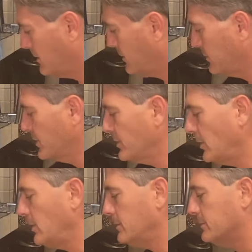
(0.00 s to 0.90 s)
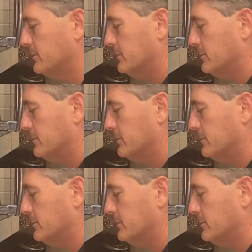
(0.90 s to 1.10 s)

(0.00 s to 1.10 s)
A little salt,